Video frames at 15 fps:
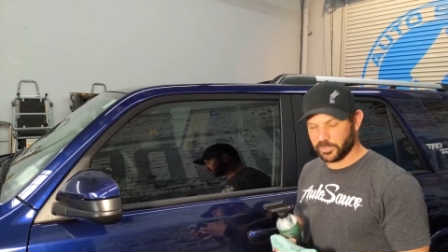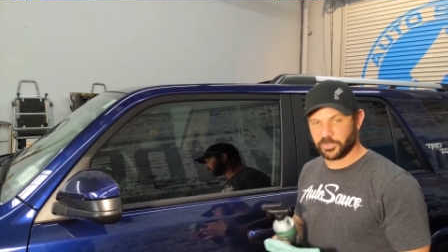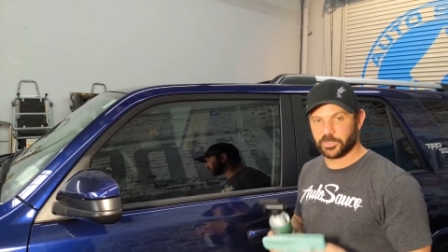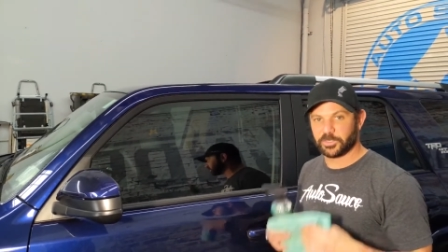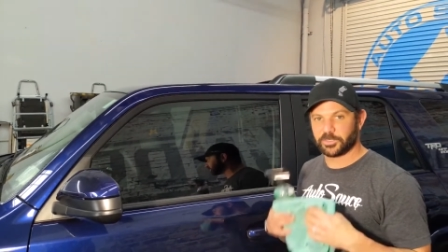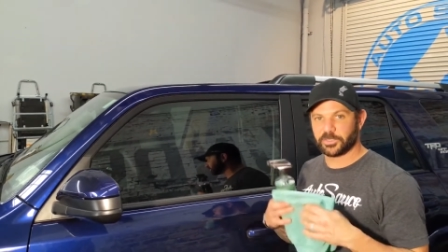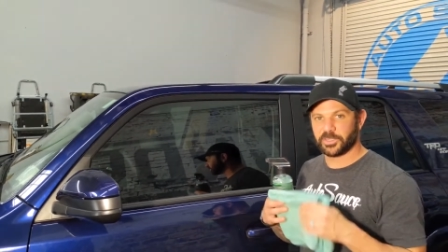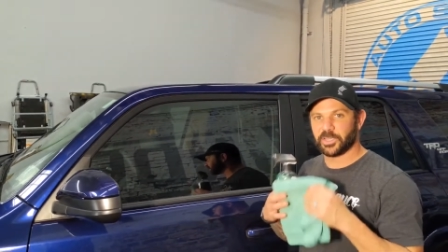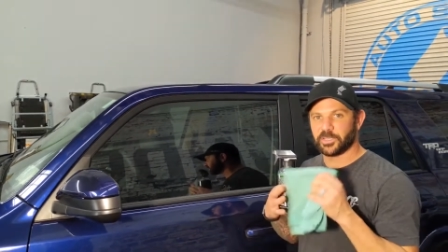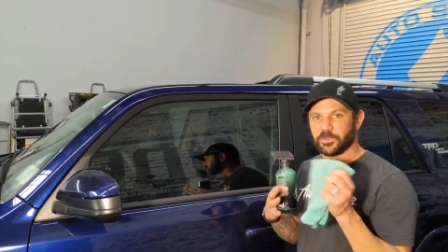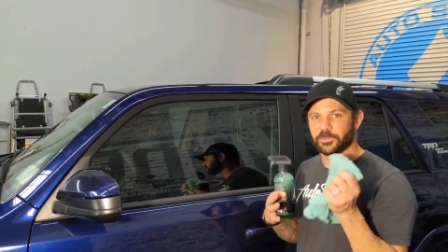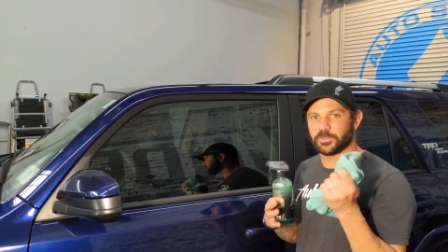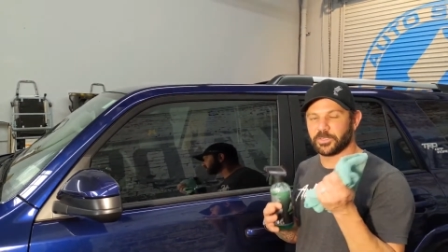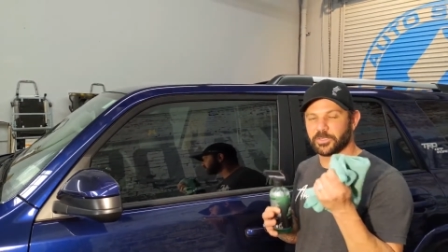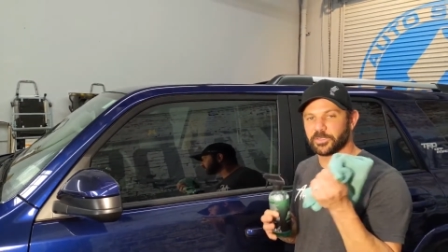As you can see, I
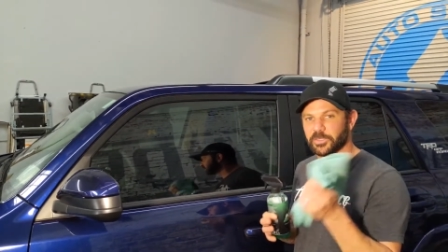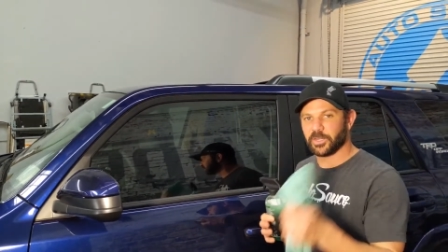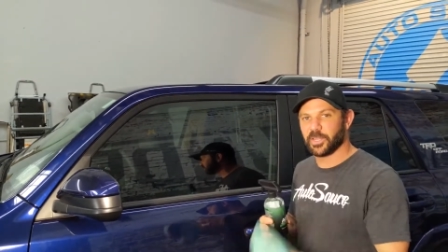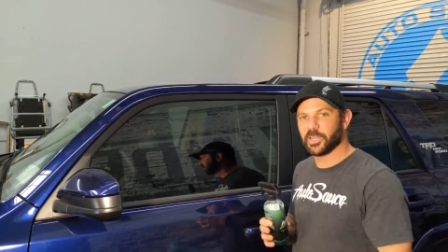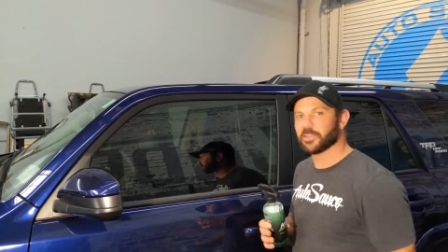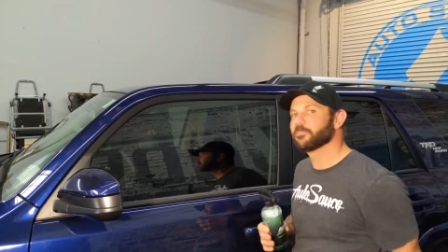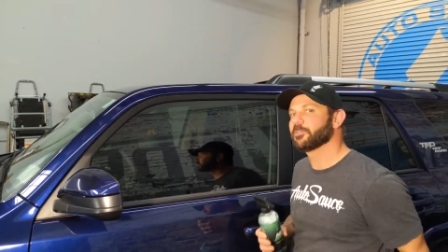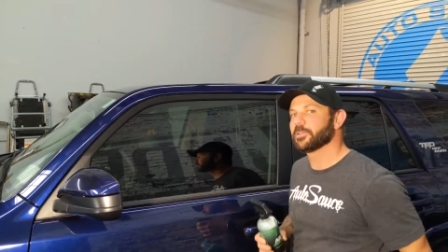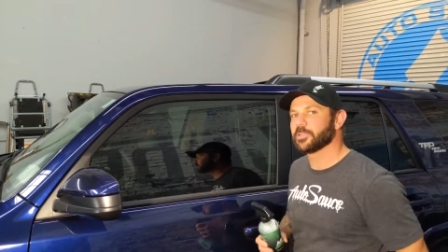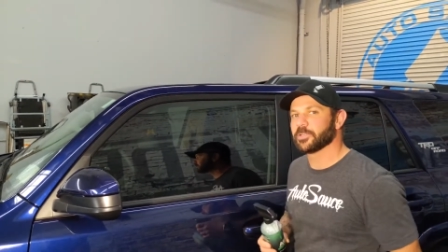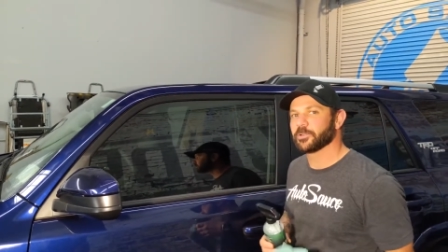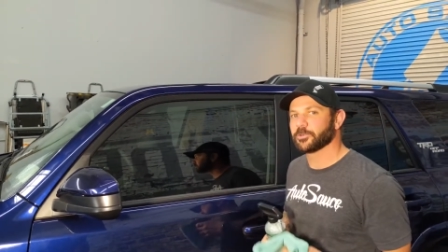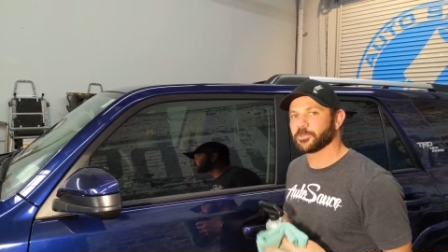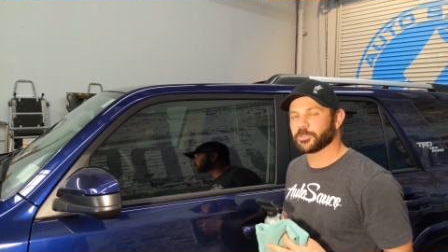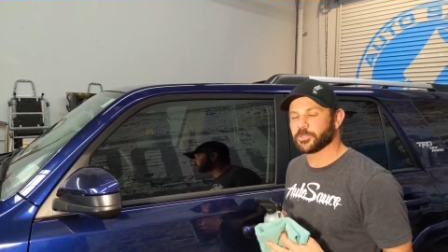use these in a lot of
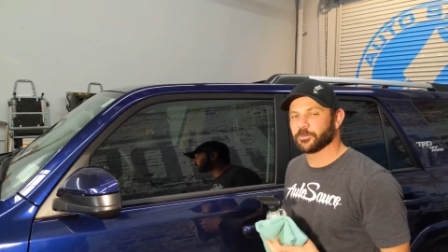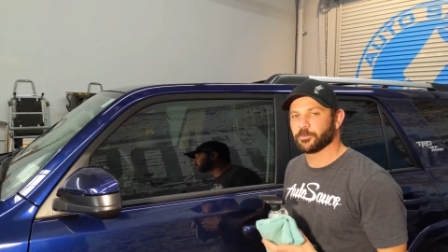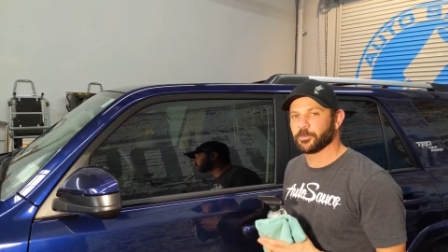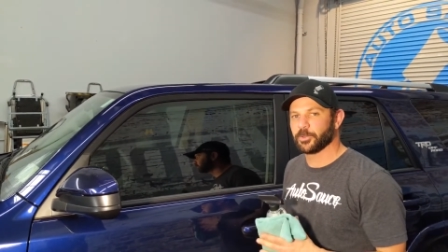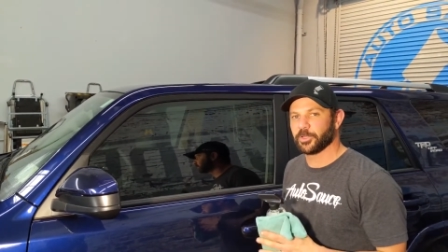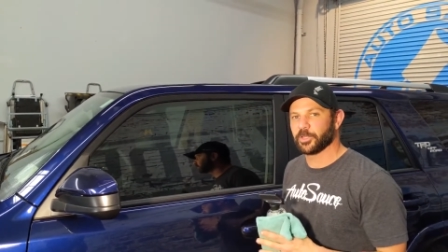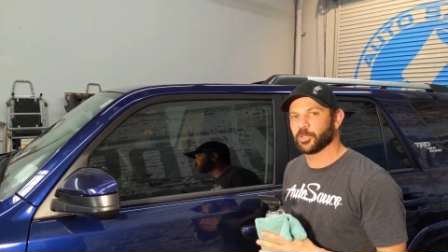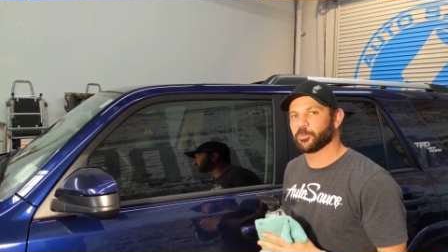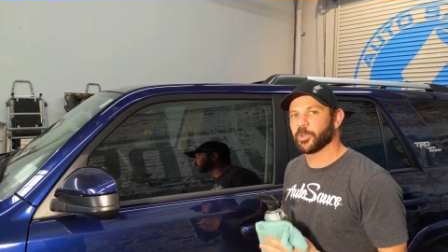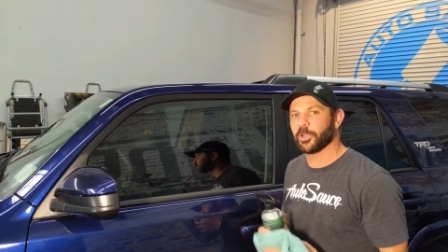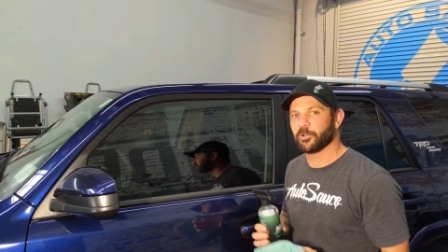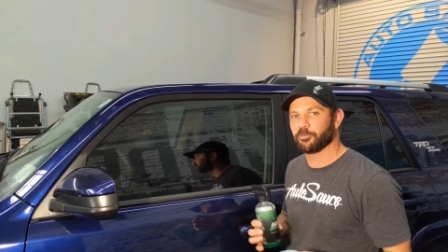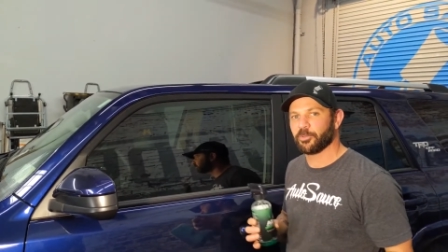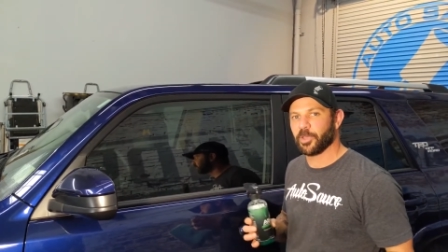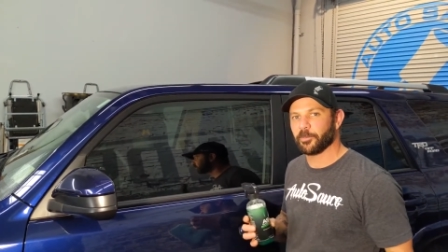videos. They're really good
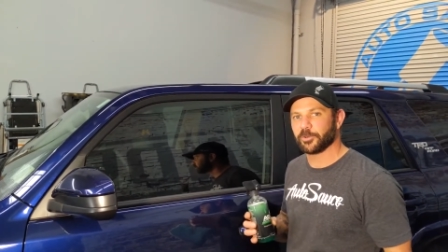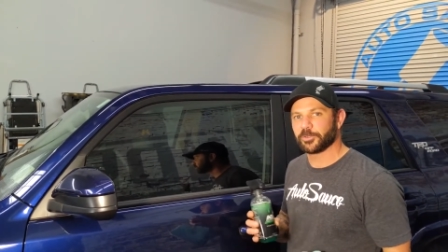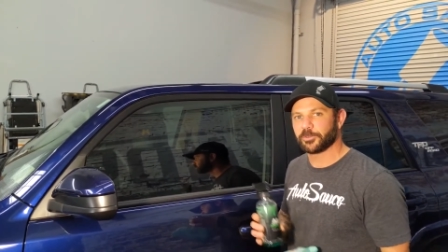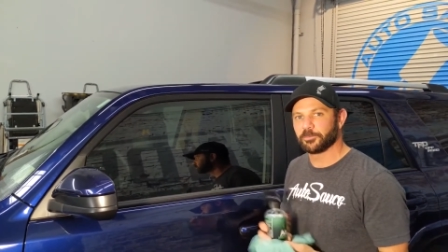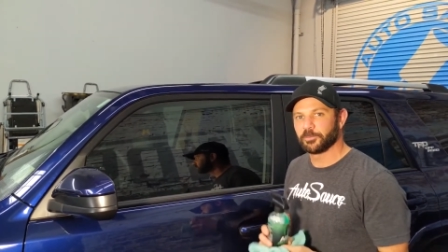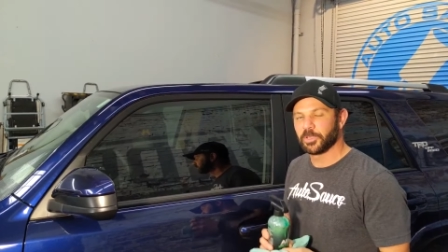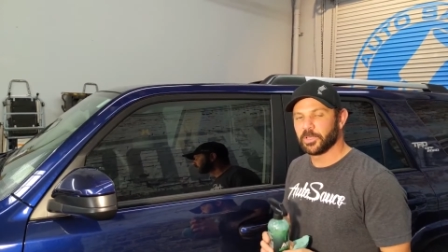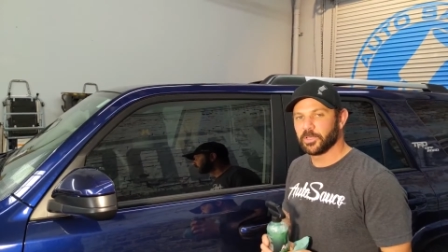microfibers.